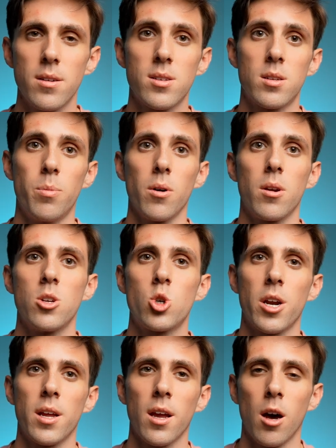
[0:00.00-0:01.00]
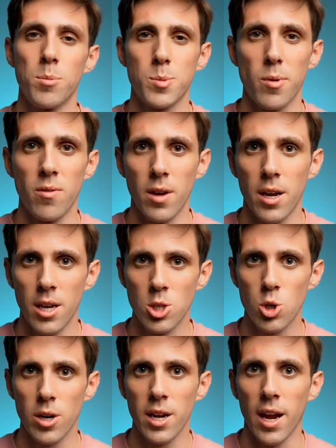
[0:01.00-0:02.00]
Stability training helps prevent
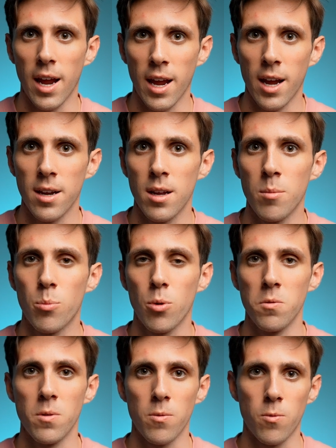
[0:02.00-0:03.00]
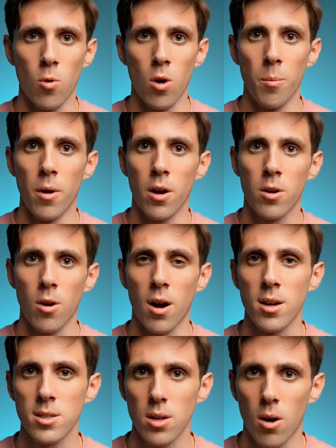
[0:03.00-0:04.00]
injury and improve your form
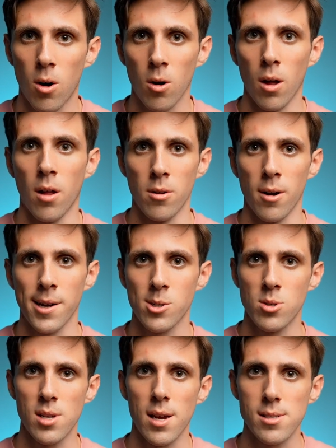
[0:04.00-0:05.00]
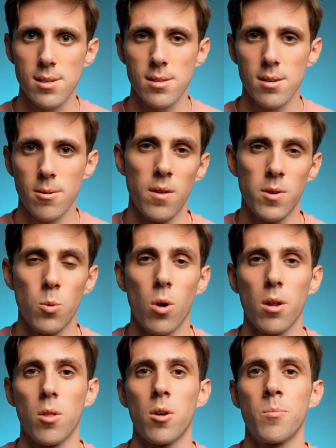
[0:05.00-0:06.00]
across all other exercises. If you
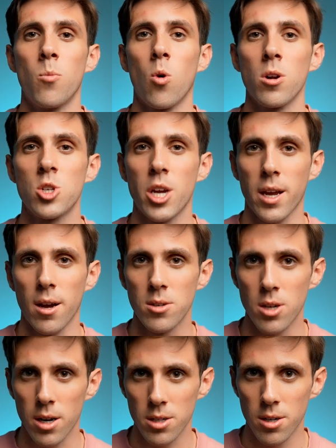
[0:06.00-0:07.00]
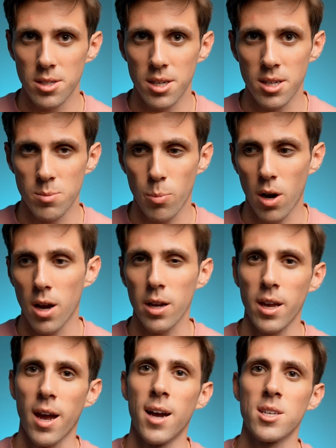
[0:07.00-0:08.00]
want to learn more, check out Dr. Attia's
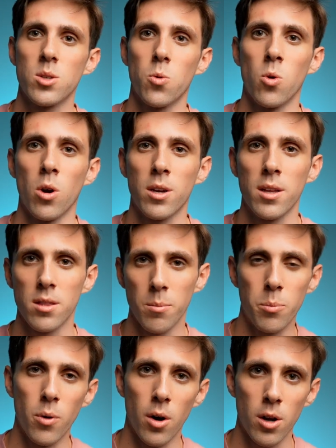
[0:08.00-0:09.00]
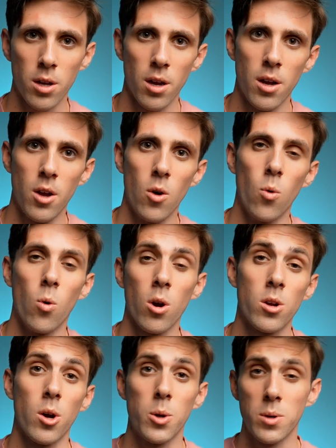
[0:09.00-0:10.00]
podcast or get the book or
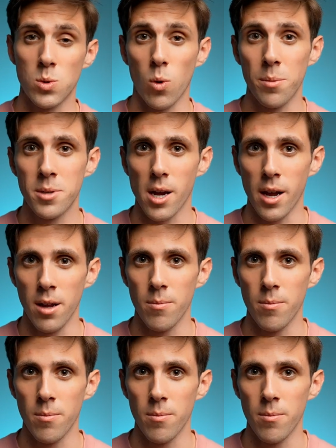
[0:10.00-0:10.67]
go to his website.